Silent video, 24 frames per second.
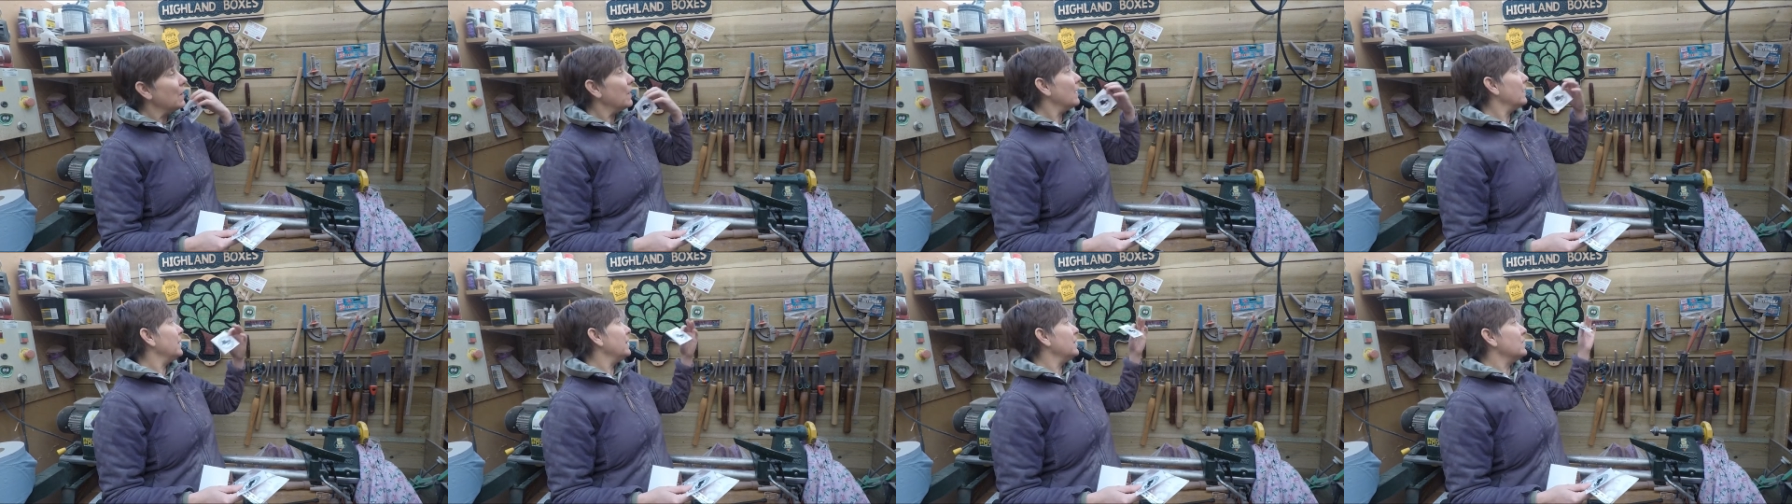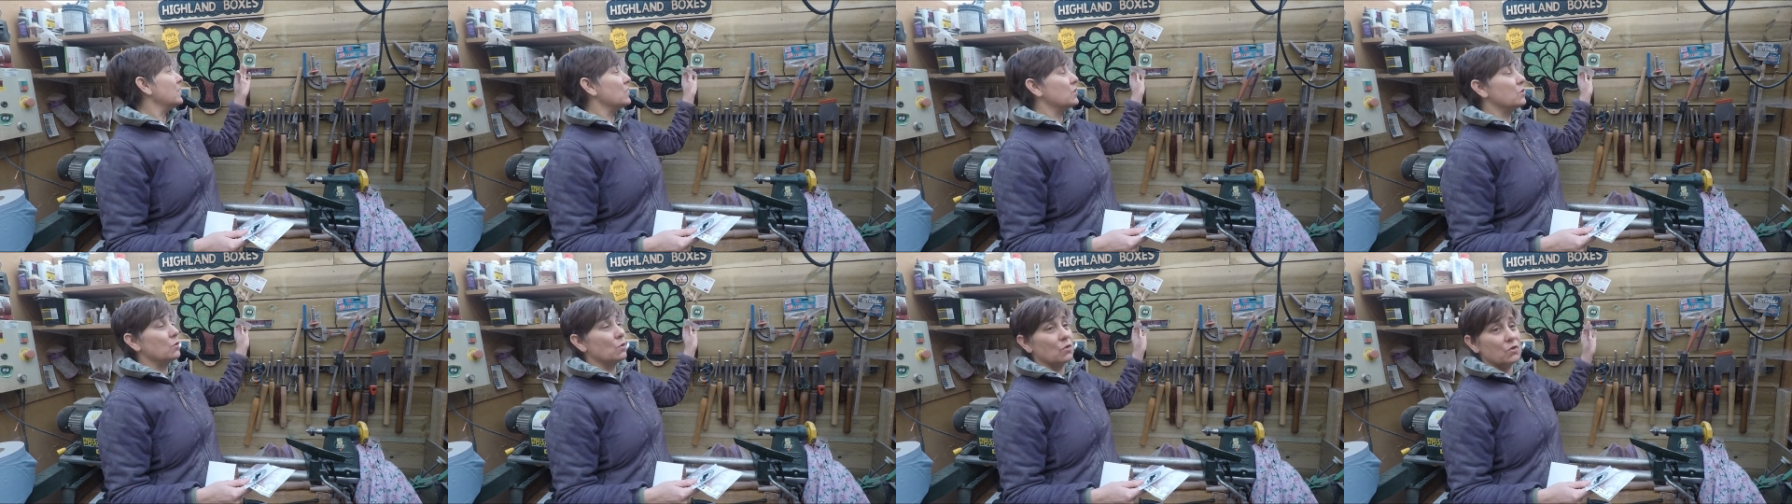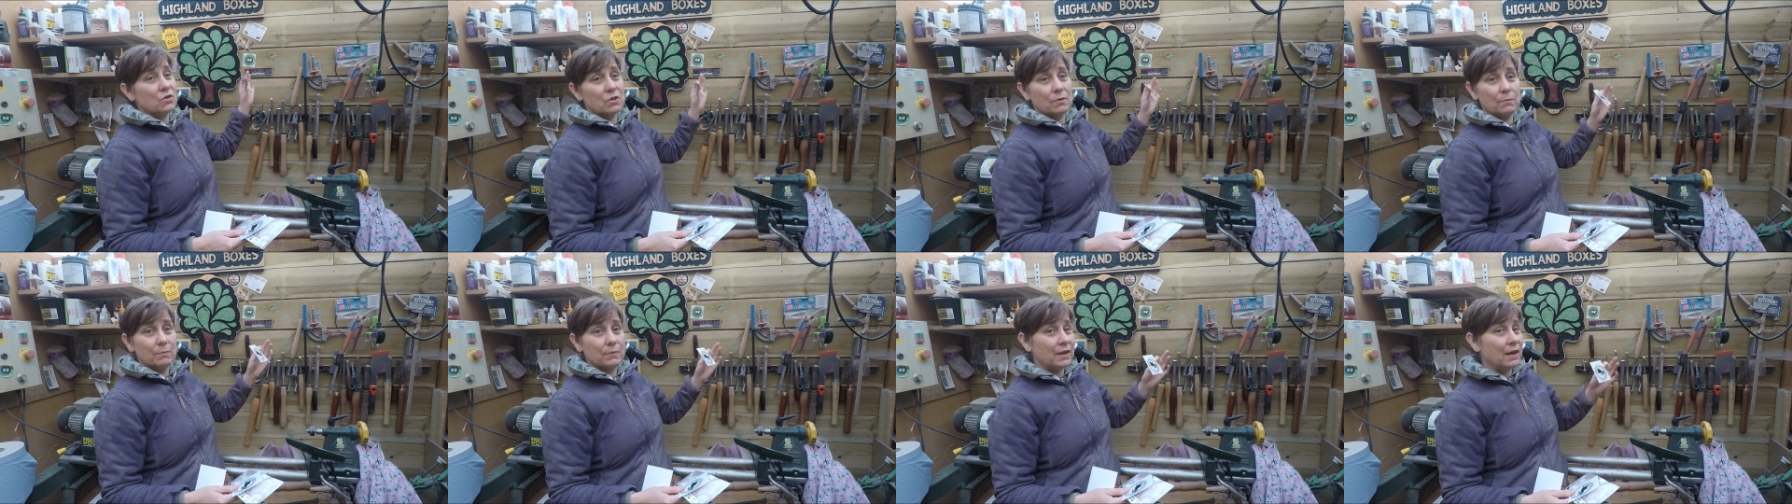I need to sort
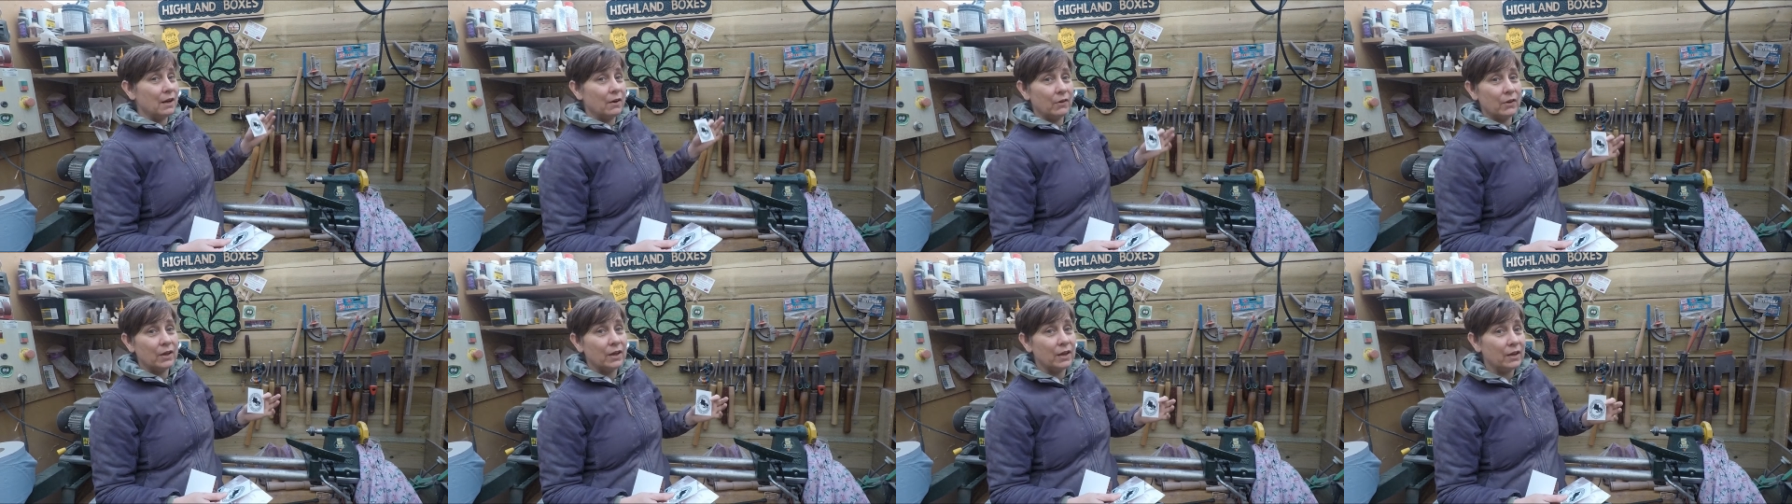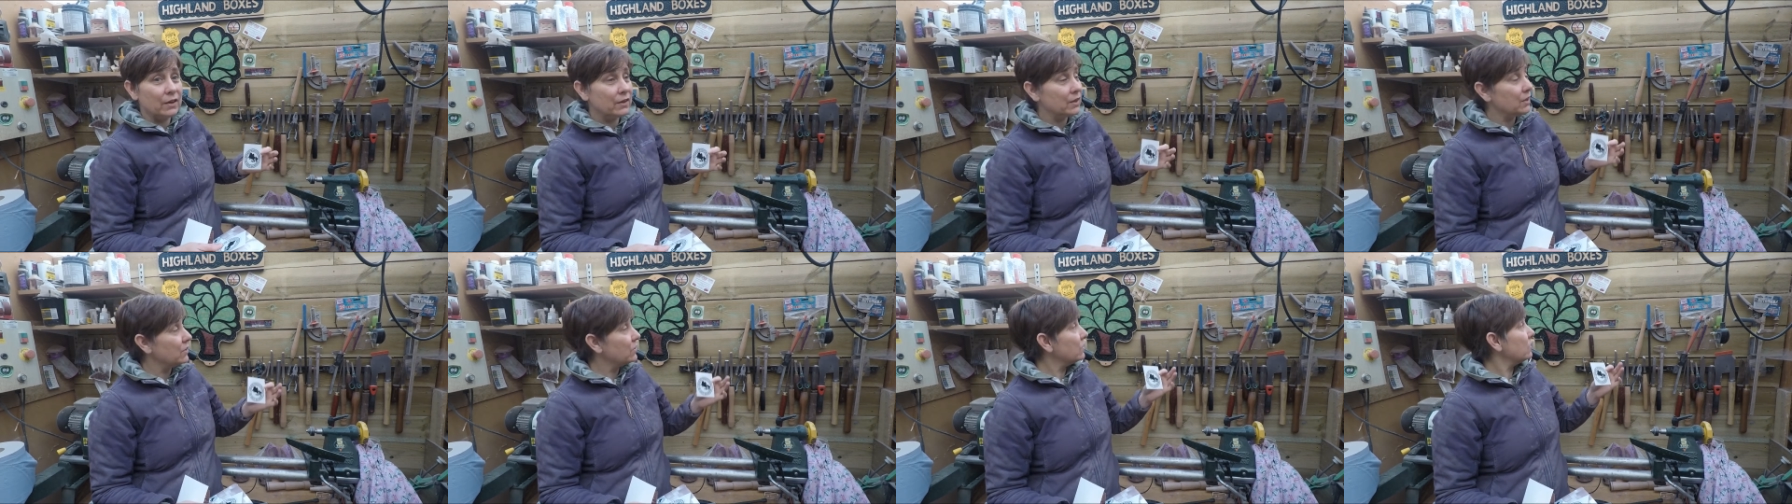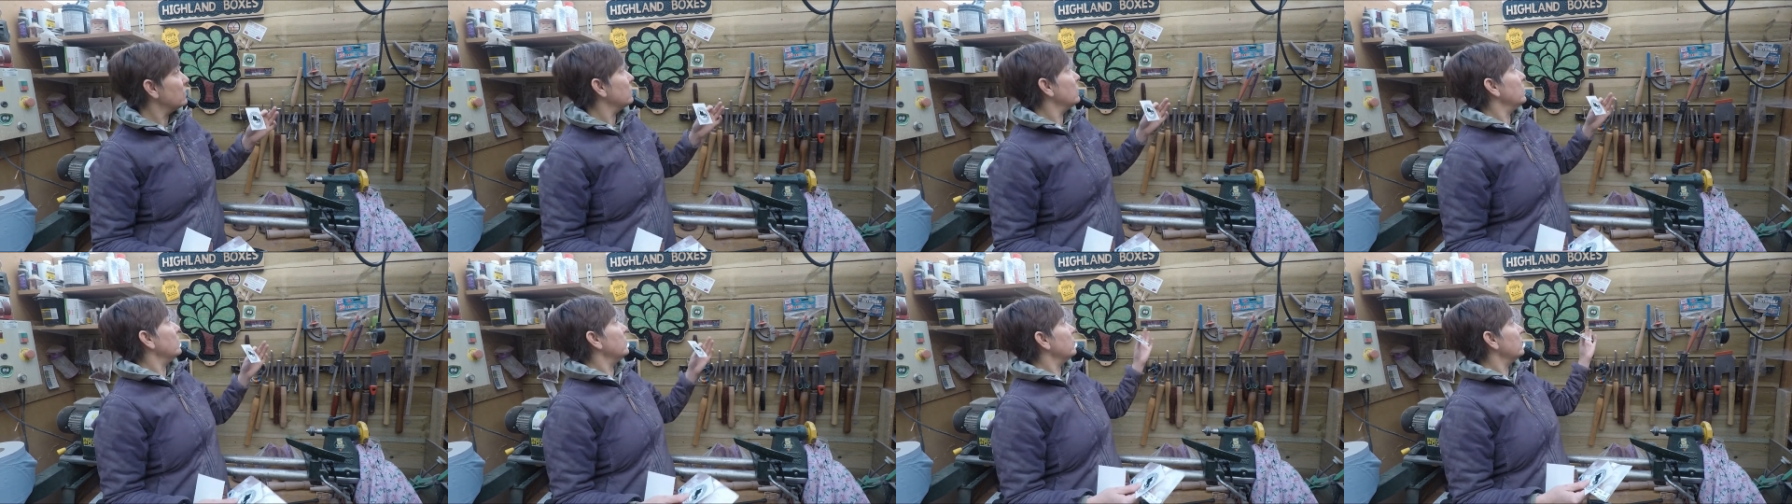something out here. This
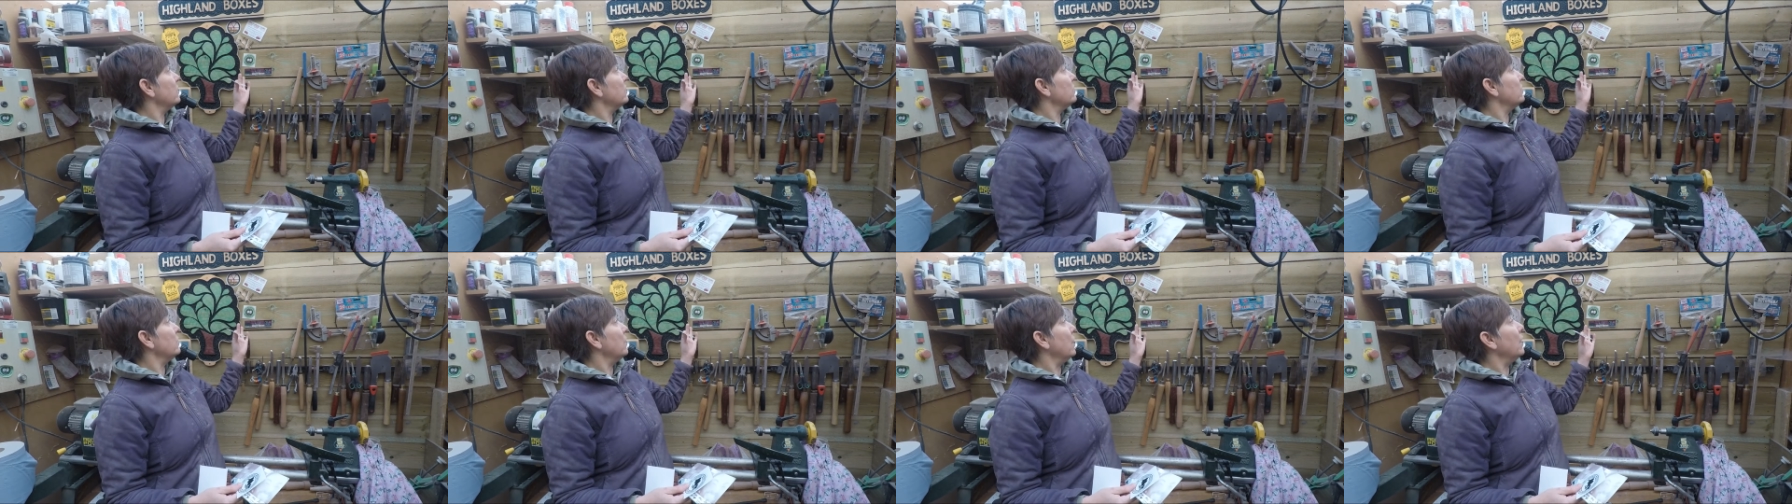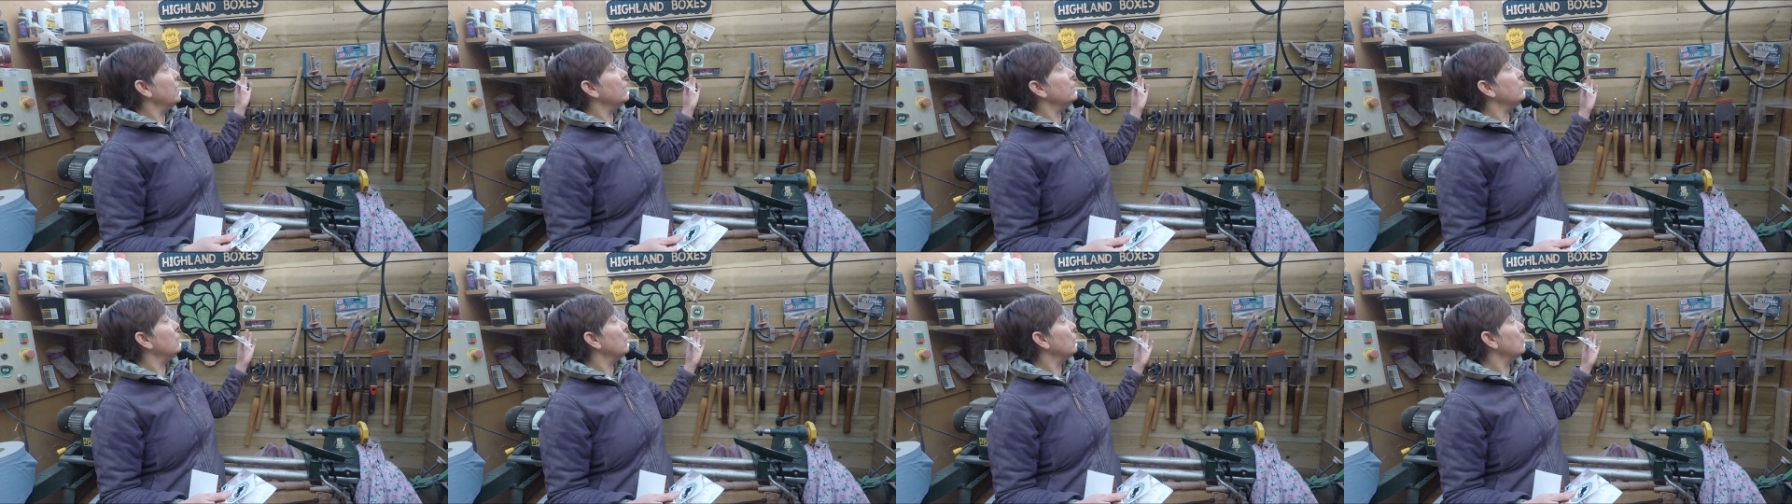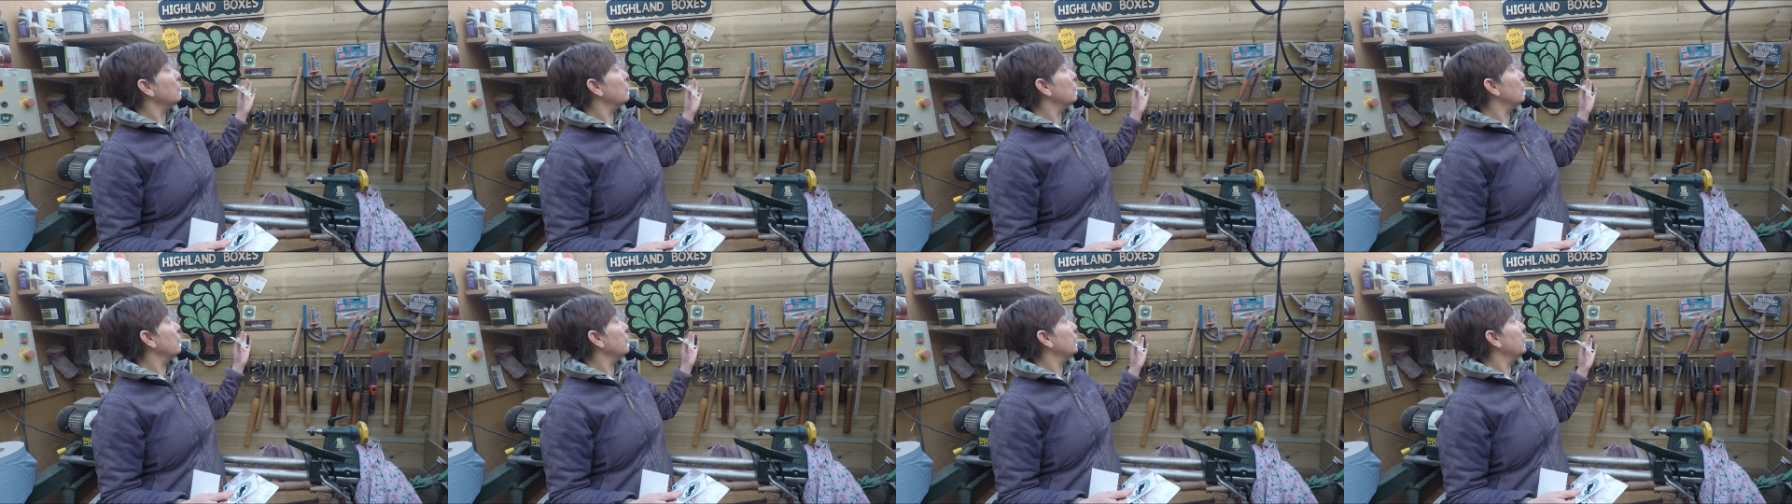ain't no
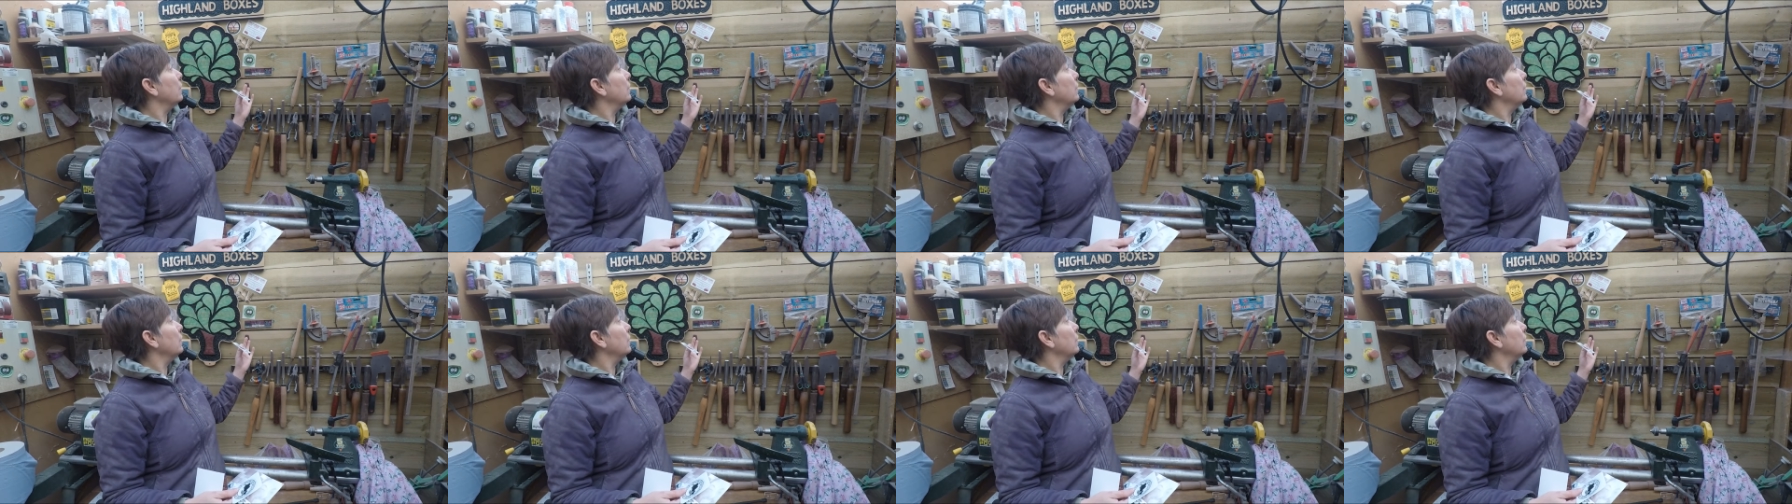good.